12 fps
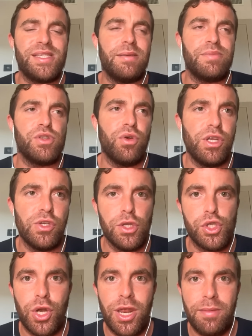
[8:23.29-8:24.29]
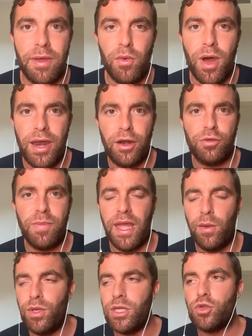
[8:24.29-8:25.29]
some stories also on Harry Maguire not
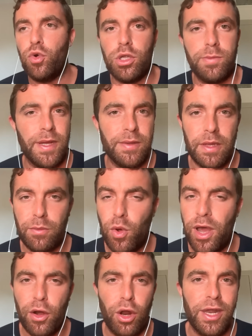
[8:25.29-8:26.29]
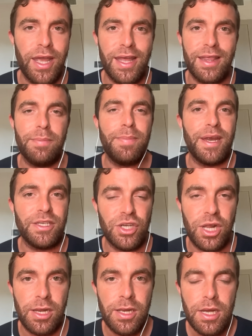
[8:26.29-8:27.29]
being with the squad. Maguire only had
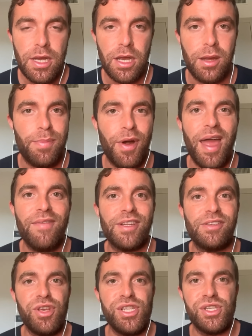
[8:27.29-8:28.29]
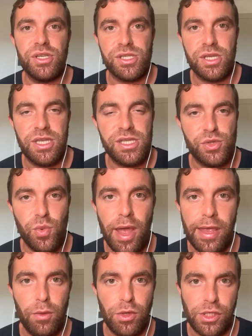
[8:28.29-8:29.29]
personal private reasons. This is why
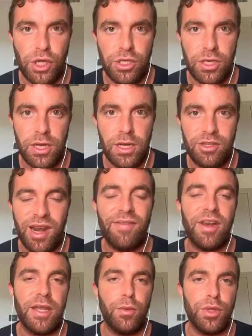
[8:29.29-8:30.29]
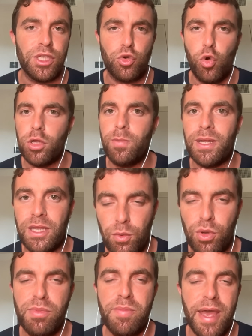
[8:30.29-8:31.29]
he was not traveling with the squad, but he
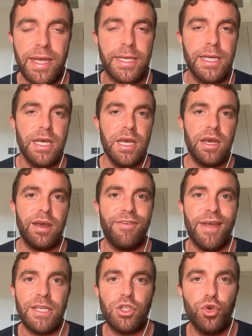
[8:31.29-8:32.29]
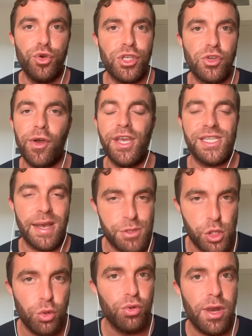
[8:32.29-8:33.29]
will be back very soon, so he's
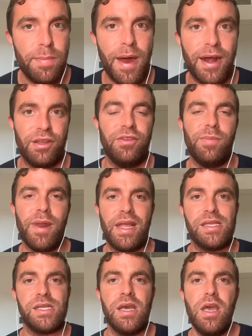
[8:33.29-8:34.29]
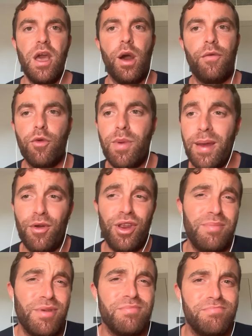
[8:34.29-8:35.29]
absolutely part of the plans of Ruben
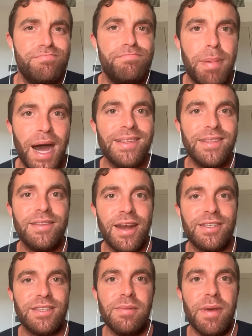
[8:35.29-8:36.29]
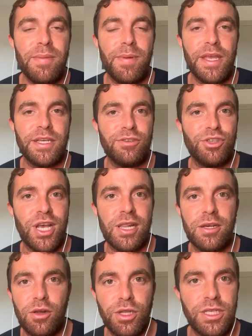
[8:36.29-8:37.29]
Amorim, but there are still many players to sell.
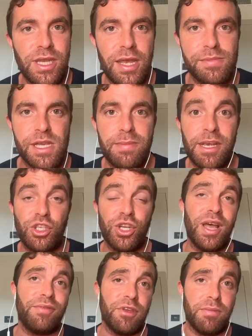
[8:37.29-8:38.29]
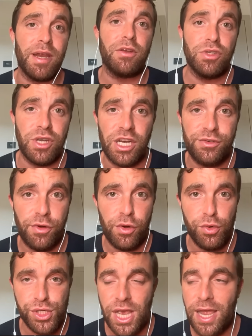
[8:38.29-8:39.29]
All these names I mentioned after Marcus Rashford,
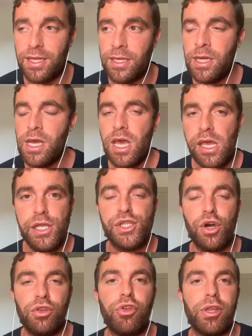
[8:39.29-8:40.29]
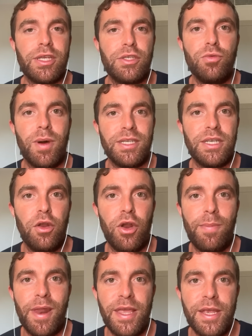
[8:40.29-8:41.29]
who signed his contract as new Barcelona
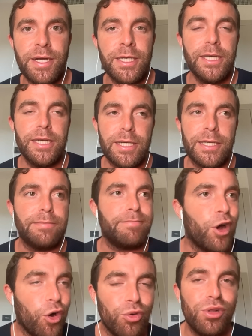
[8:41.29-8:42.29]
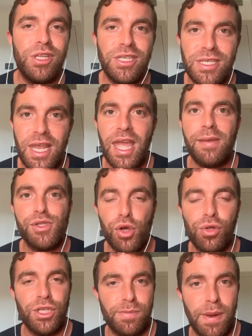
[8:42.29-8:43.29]
player, all these names,
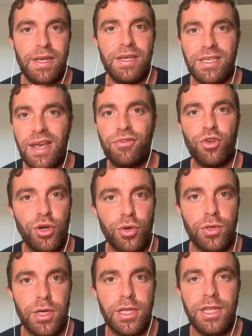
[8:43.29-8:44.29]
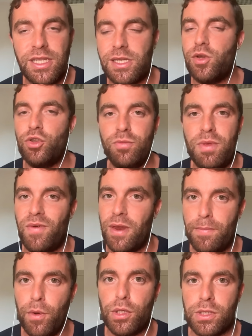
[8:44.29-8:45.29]
all these players have to go, and this is going to be very
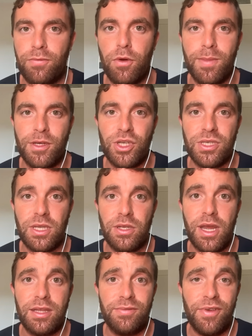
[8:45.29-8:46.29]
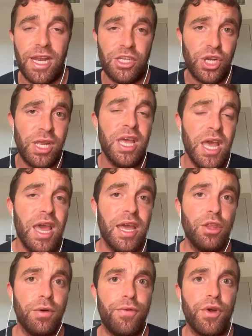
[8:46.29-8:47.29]
important for Manchester United financially.
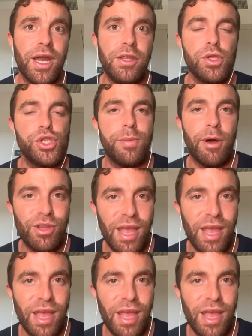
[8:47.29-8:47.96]
And don't forget also about